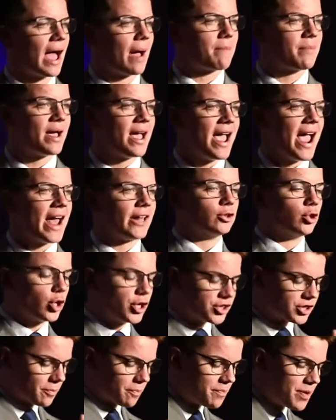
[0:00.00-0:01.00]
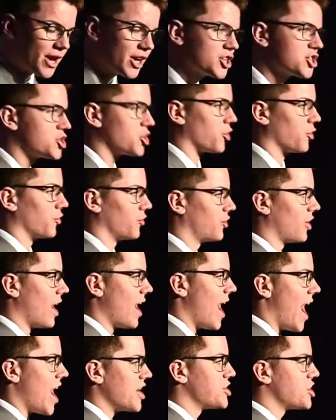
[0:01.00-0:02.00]
lap and look at the pictures
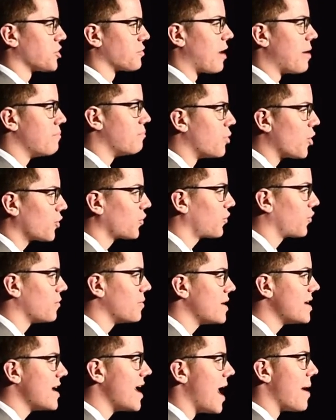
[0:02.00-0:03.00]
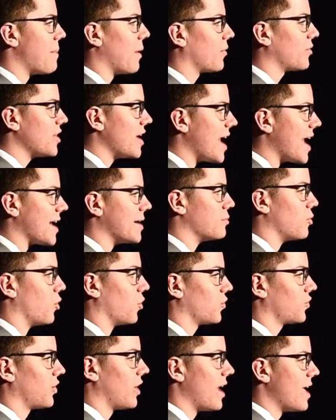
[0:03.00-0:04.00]
as she read books to me about the
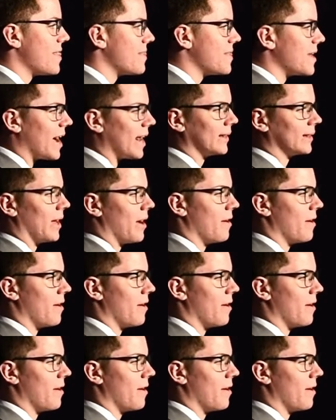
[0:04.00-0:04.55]
animals that I